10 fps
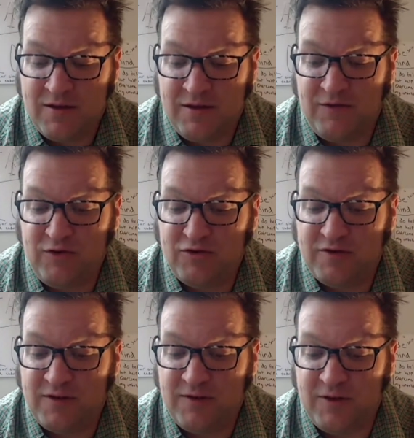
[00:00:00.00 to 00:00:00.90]
if you
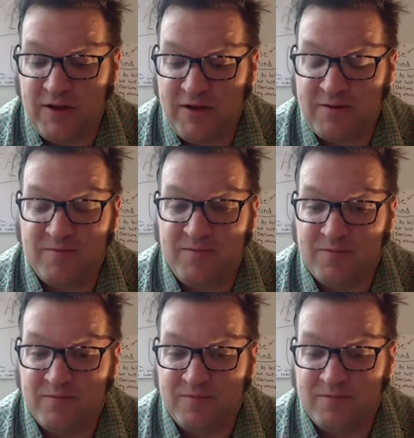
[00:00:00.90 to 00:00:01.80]
just sit there
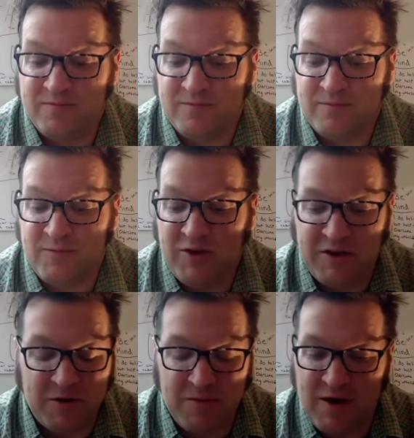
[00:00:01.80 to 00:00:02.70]

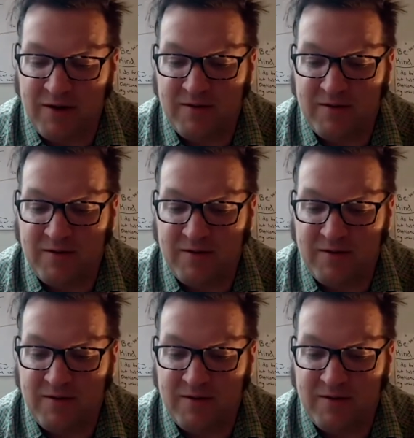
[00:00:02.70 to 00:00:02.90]
thinking about